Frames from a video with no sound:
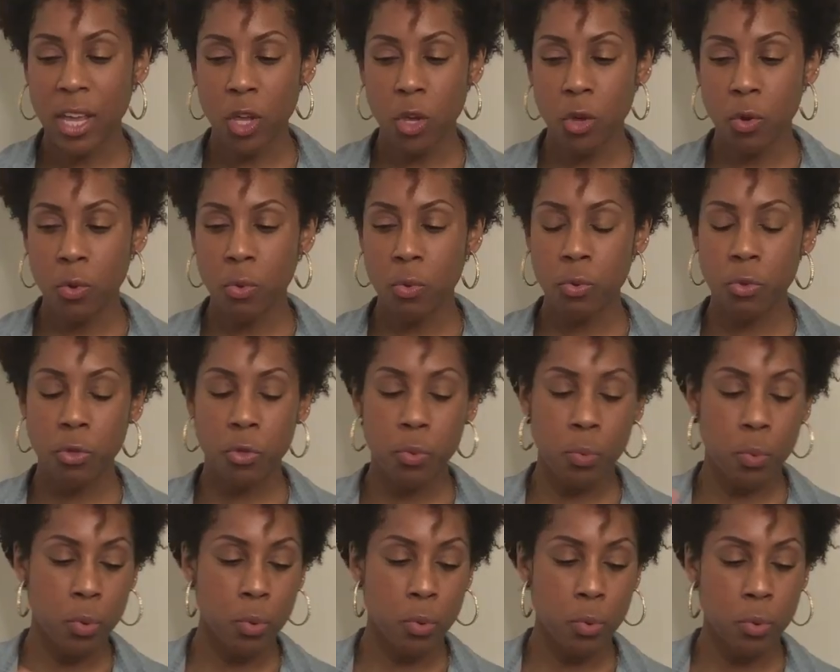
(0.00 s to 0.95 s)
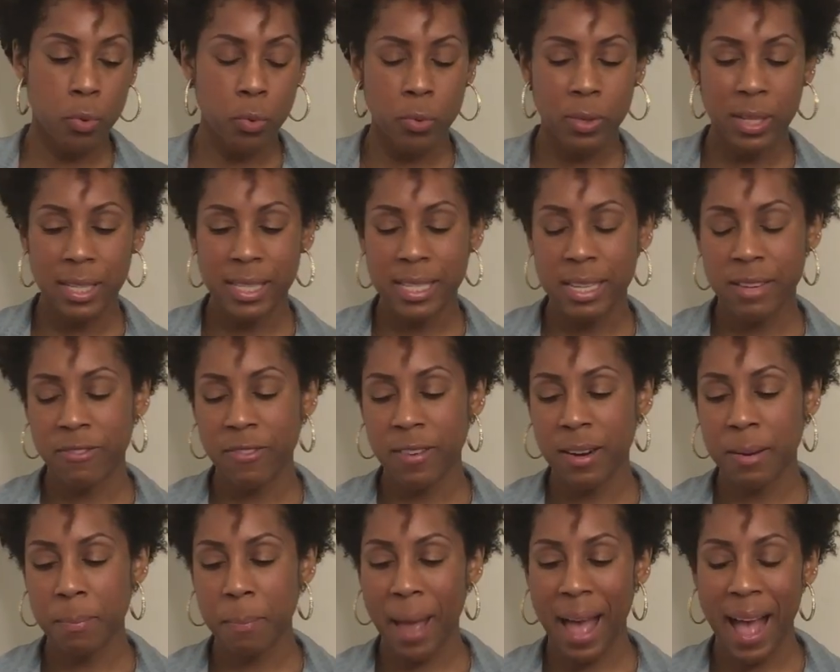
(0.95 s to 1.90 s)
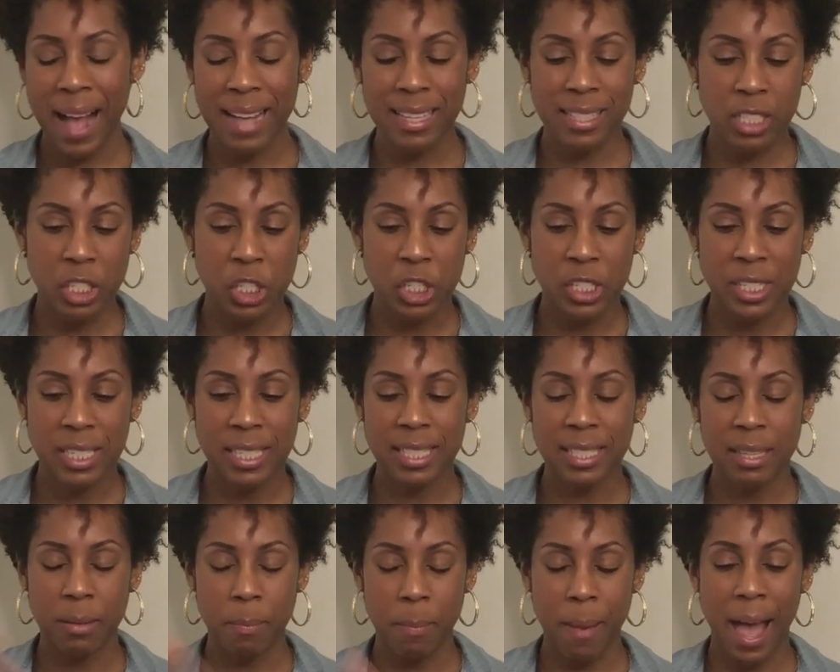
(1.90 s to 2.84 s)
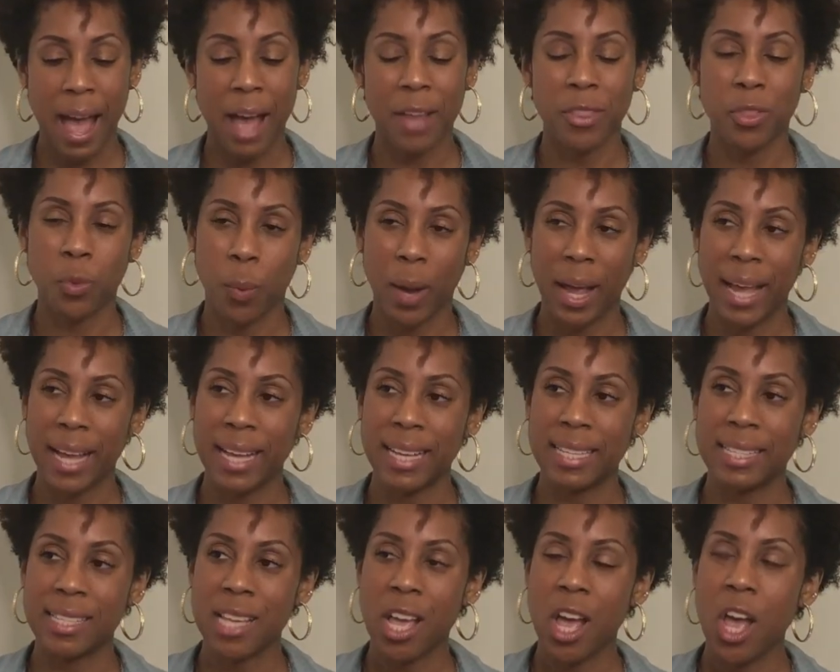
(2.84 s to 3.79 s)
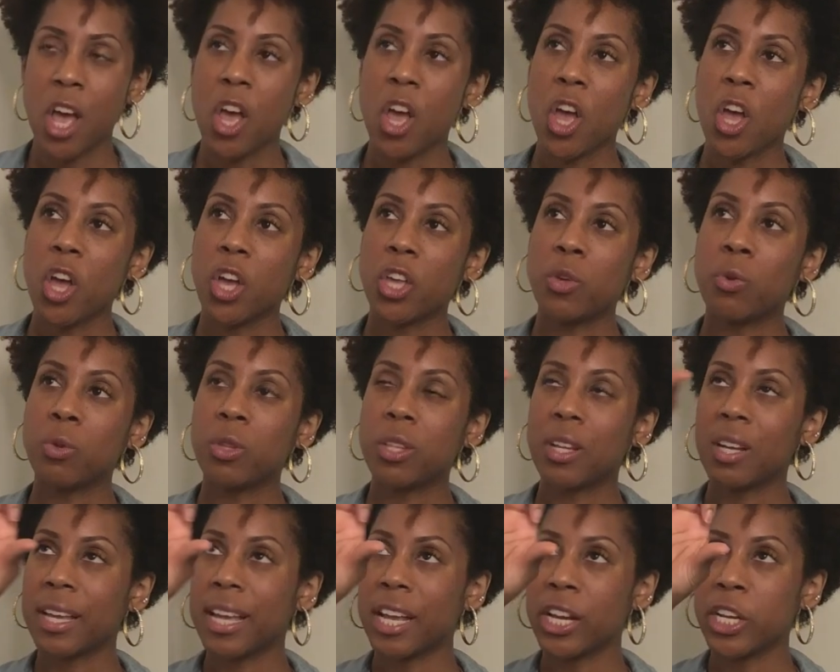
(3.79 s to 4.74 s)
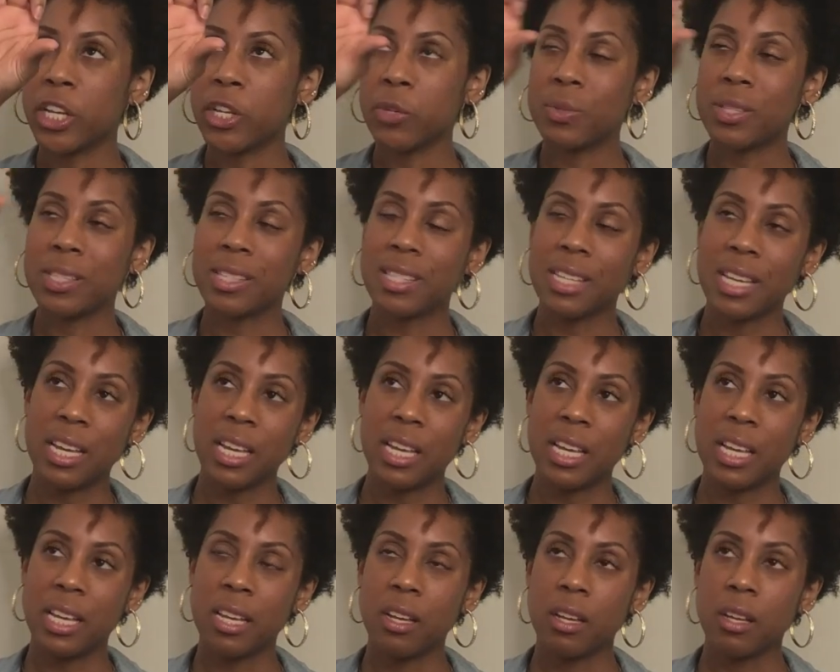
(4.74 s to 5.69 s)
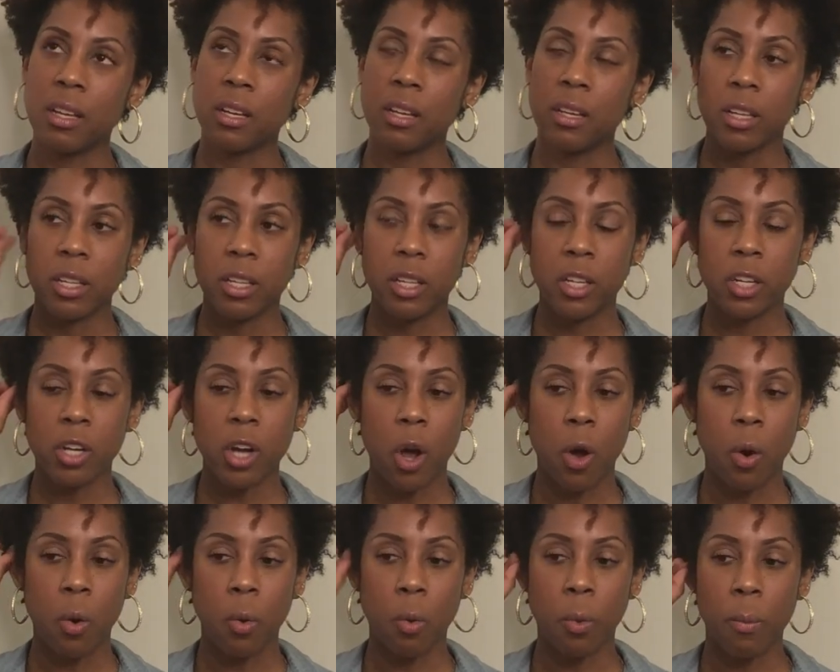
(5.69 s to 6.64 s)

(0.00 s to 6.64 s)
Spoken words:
you through the different passages and pathways, you look and you see, you know,